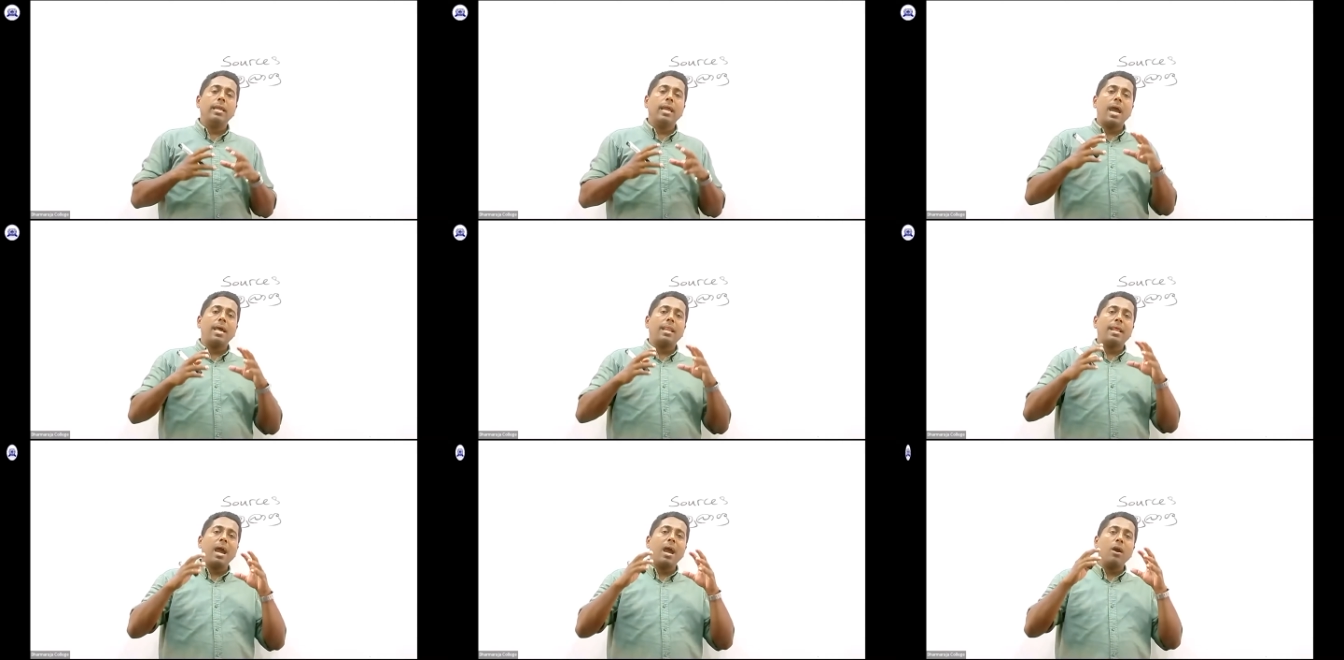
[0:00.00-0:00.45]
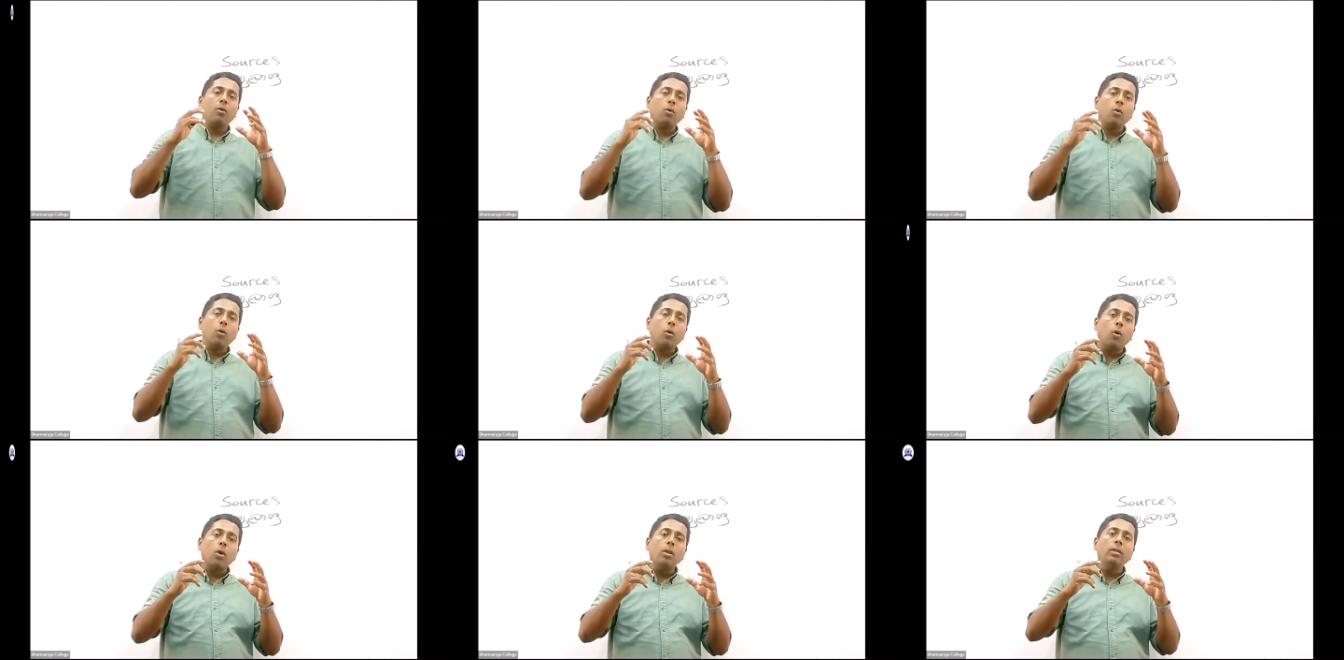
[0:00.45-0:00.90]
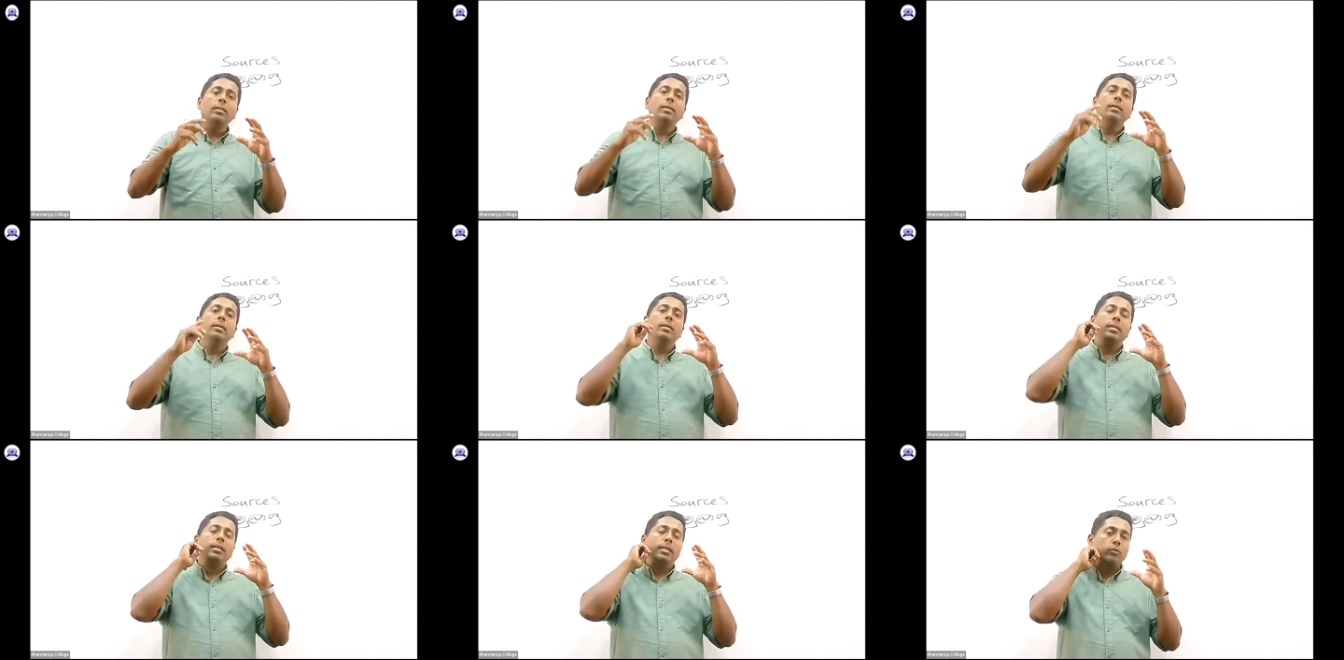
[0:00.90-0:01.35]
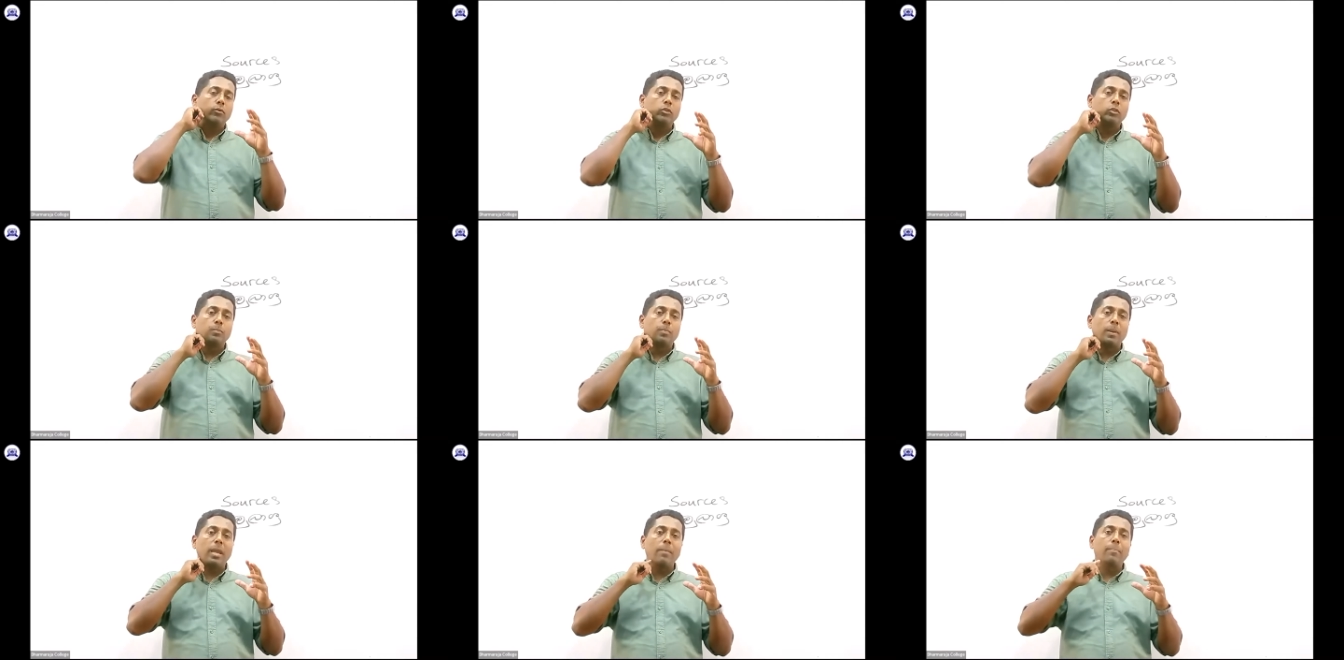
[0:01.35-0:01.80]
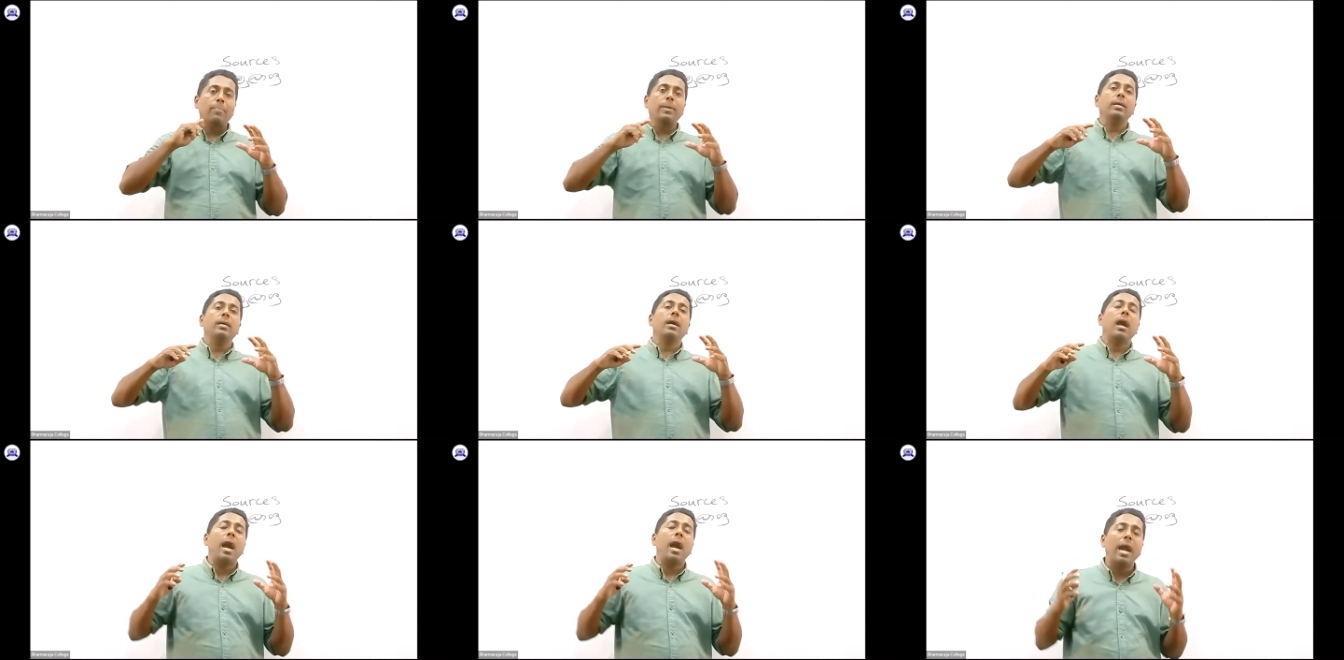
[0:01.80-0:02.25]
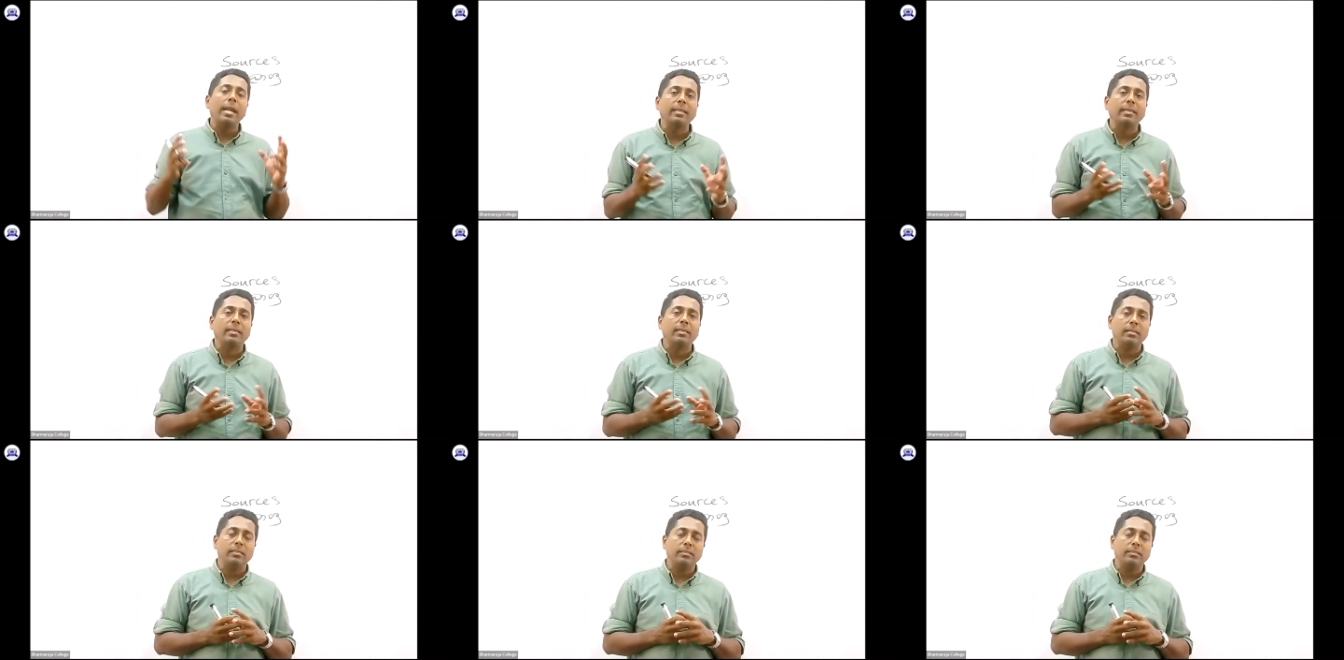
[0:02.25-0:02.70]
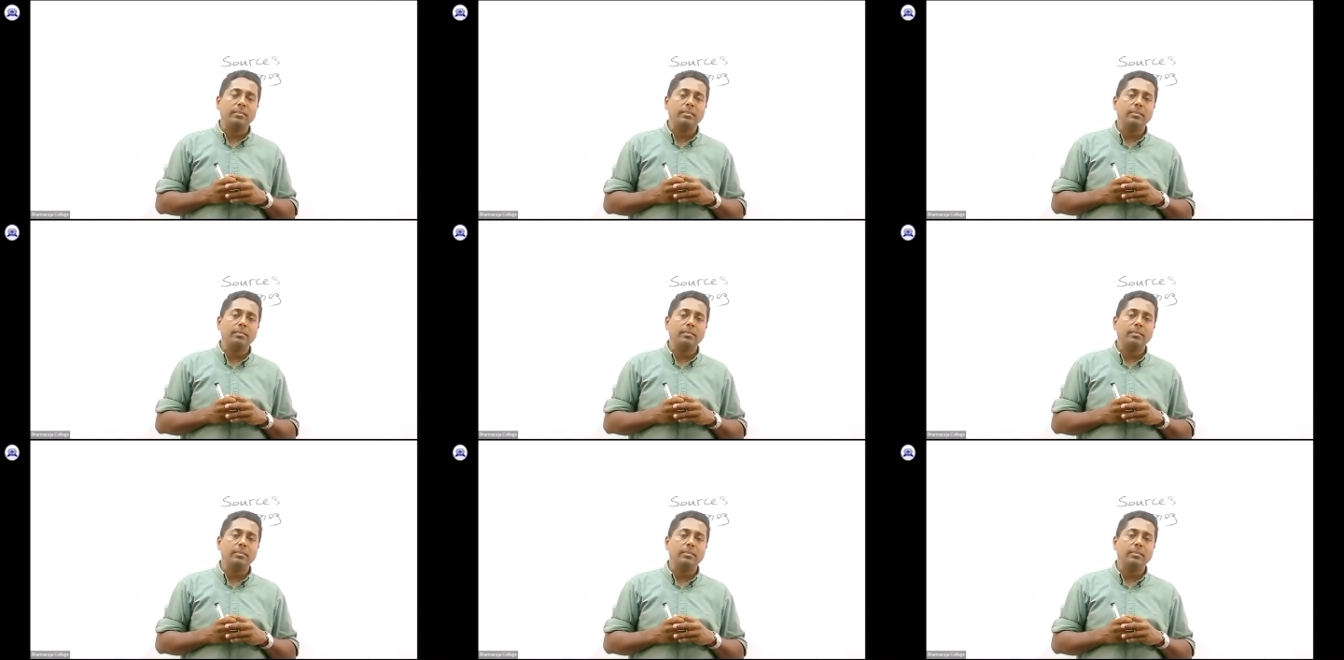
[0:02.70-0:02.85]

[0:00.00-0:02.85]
are old newspaper articles.